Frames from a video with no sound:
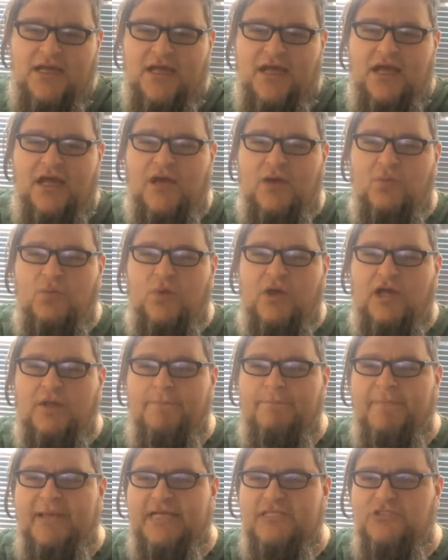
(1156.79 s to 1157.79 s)
Uh, well,
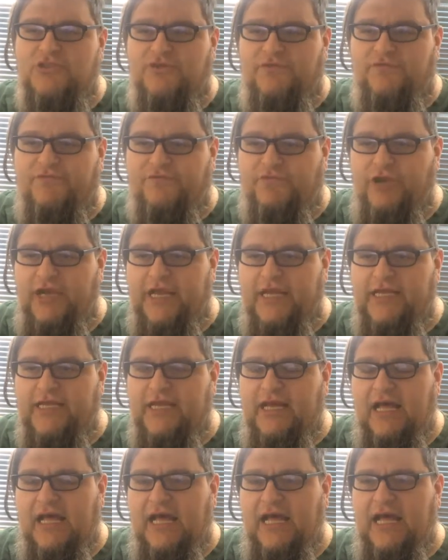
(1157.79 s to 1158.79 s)
Master
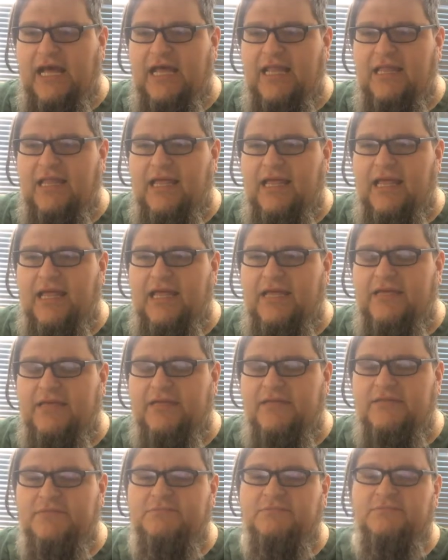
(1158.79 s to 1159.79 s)
Freak, I like